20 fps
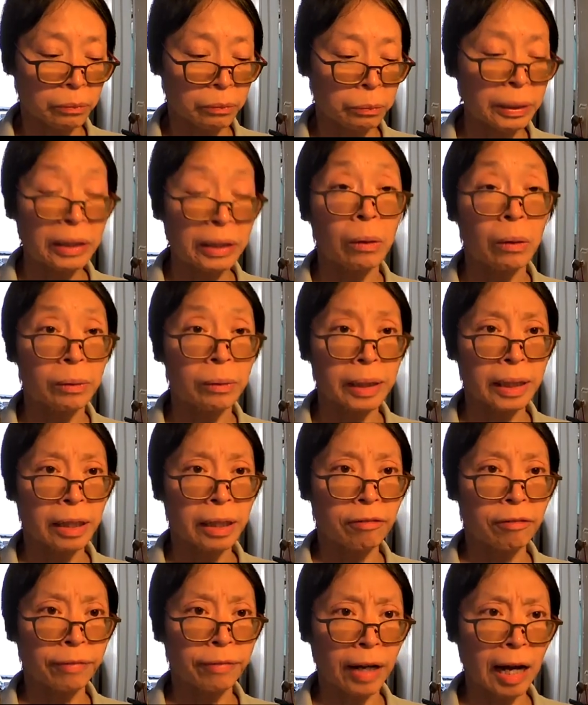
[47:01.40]
withholding
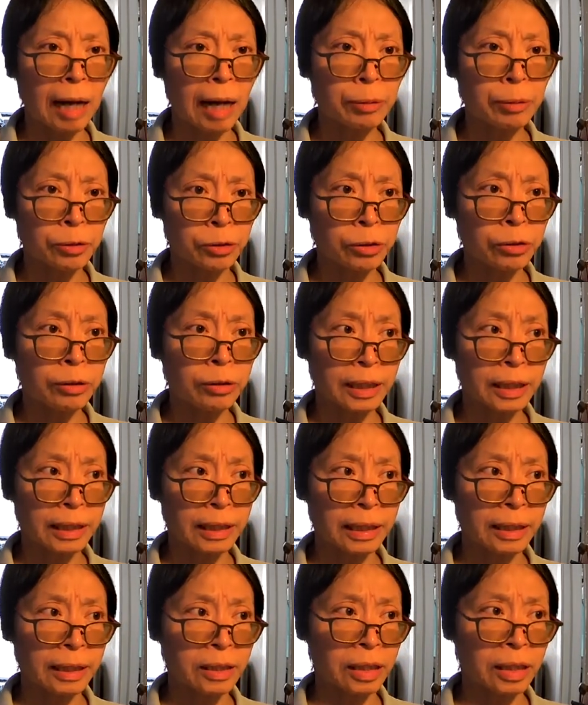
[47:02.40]
of
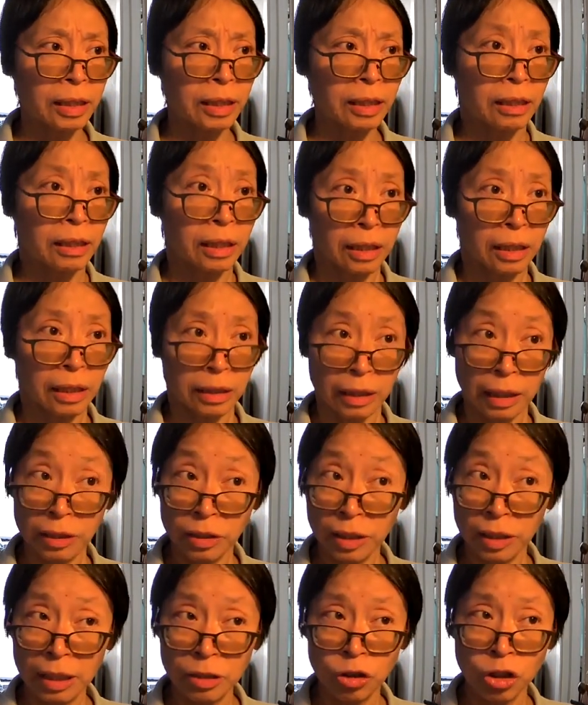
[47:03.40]
opportunities
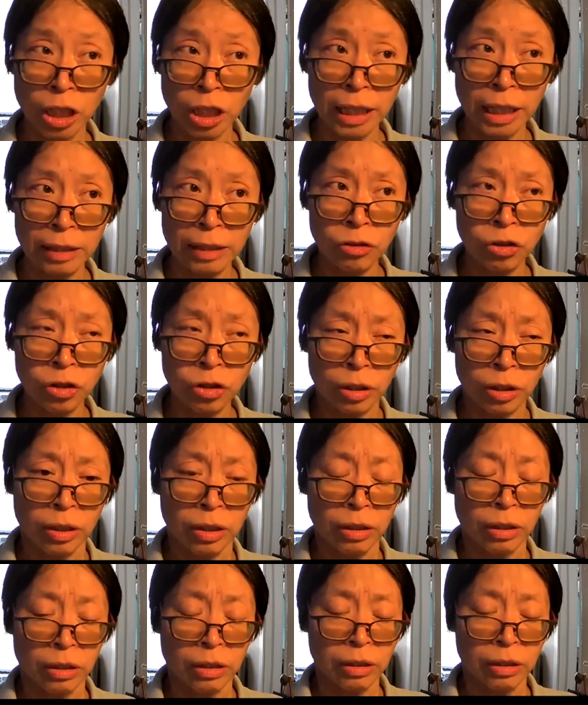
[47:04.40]
does not change,
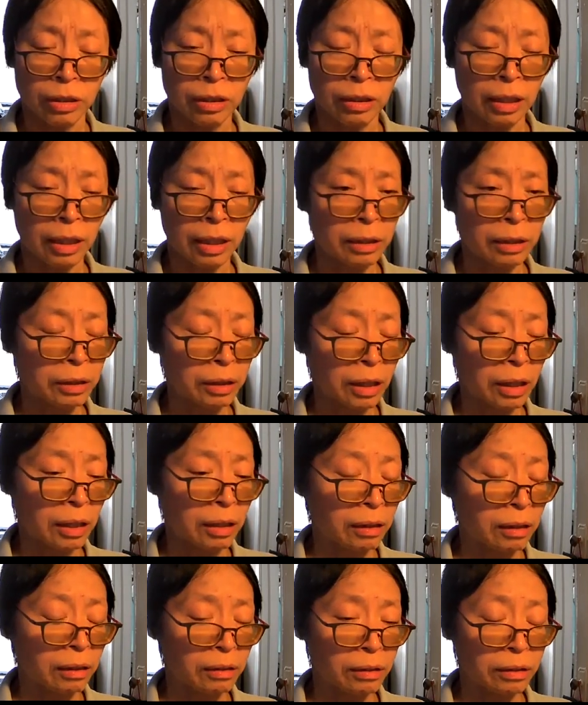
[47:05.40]
then
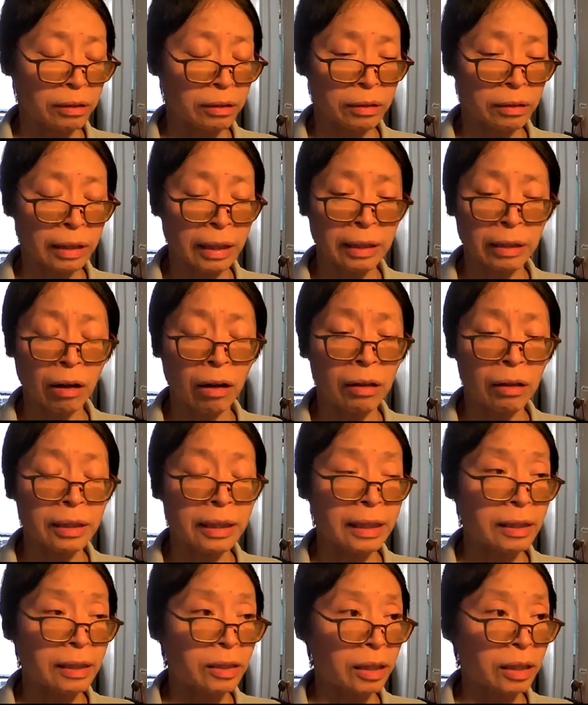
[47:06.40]
all
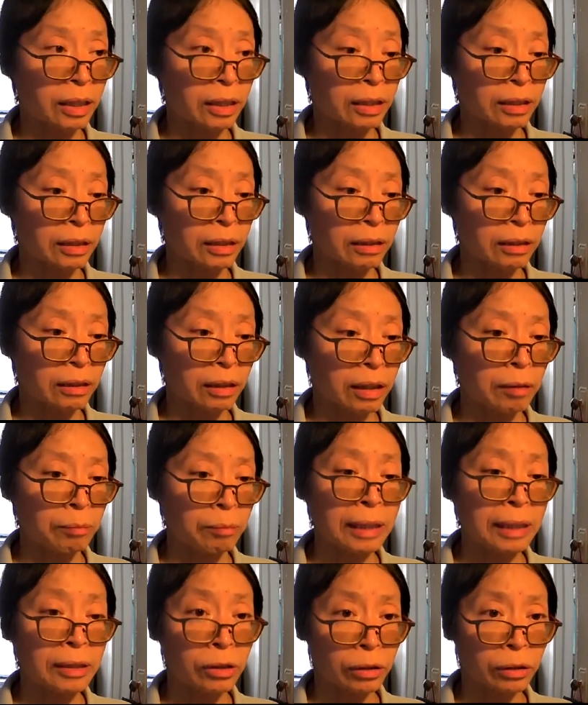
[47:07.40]
these
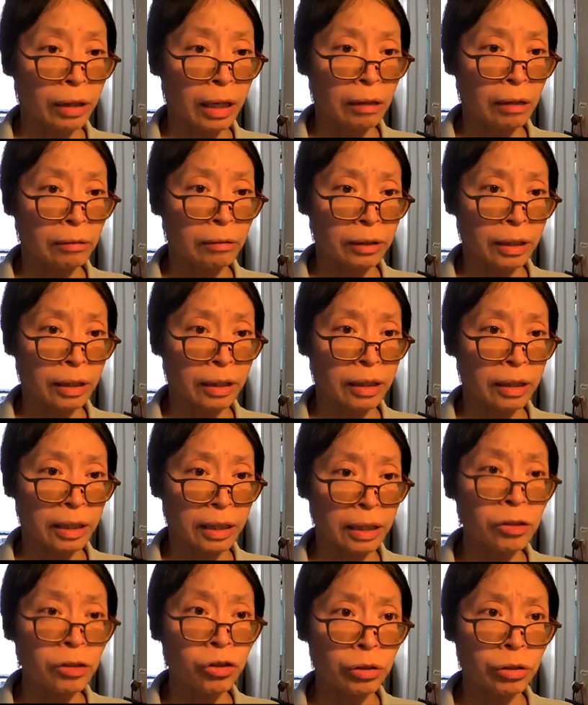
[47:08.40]
mental health
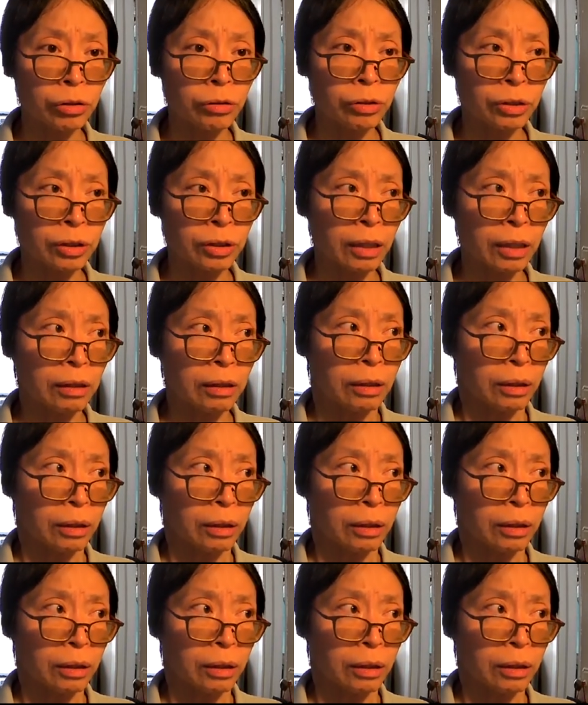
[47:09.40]
issues